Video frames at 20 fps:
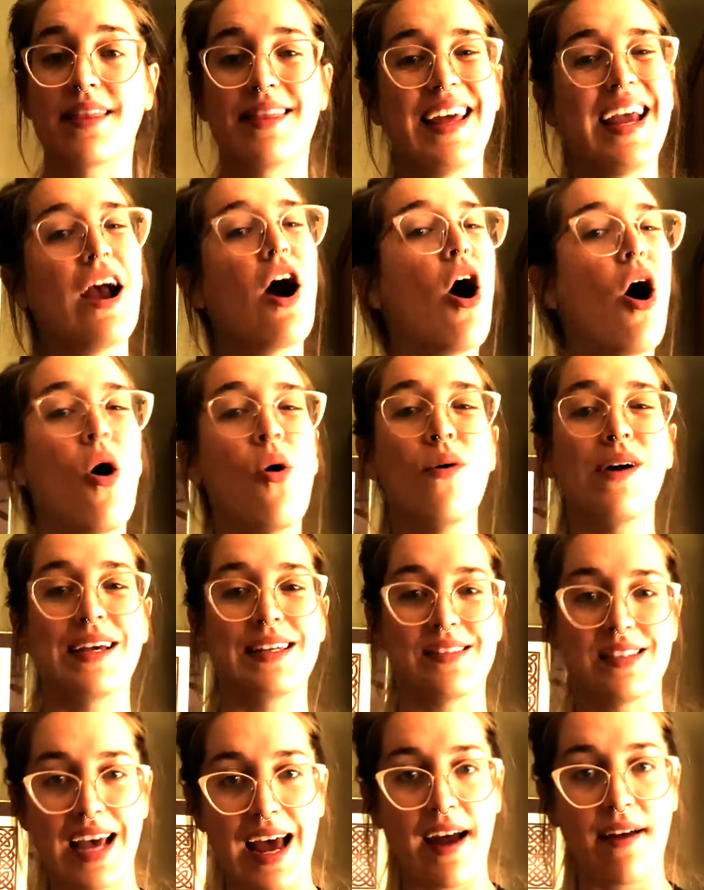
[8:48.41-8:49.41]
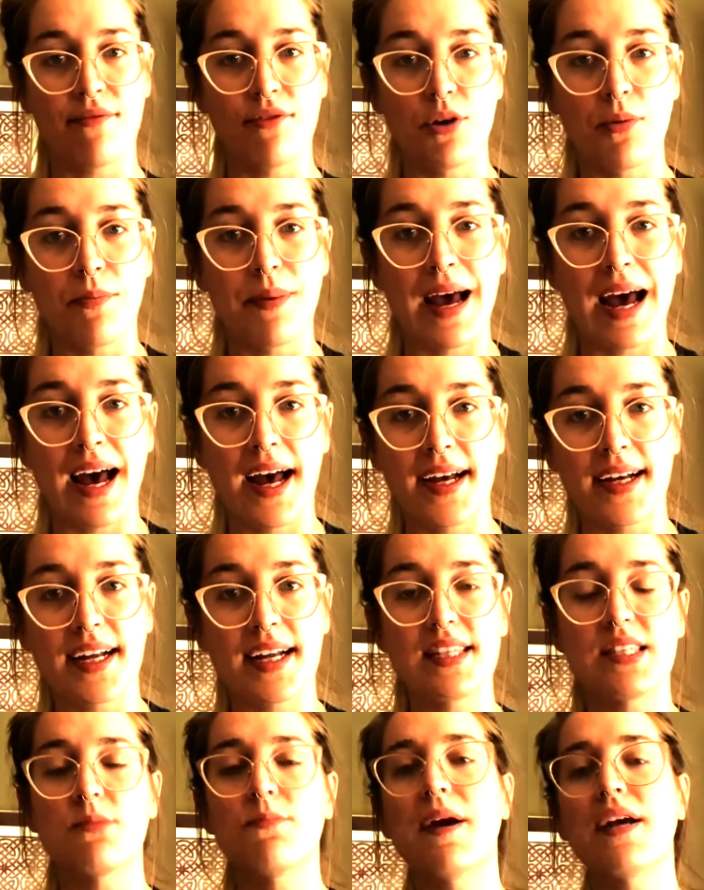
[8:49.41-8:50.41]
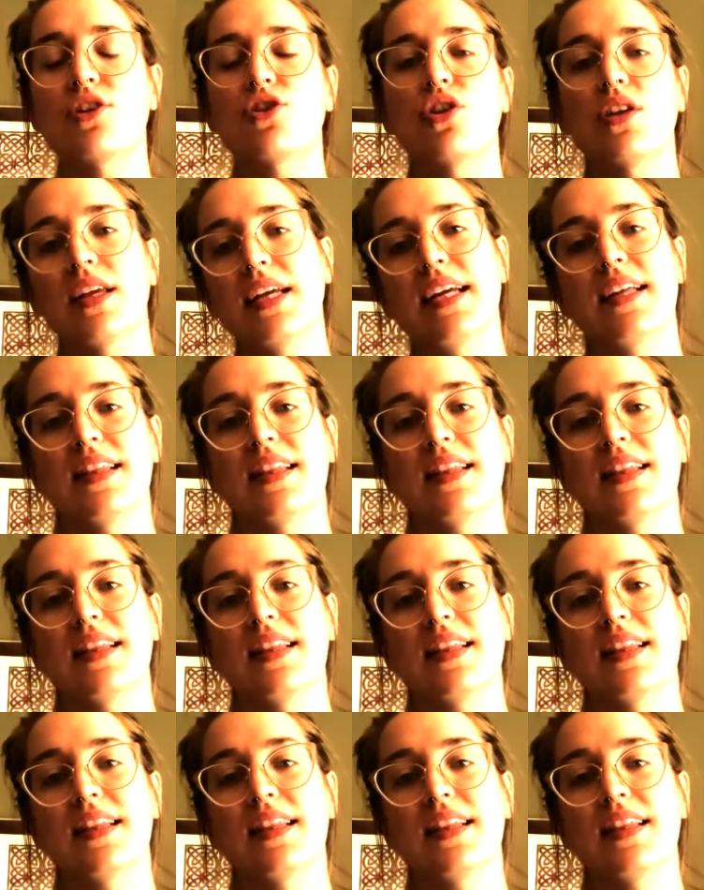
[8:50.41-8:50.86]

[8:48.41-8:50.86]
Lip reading: They always have your back, especially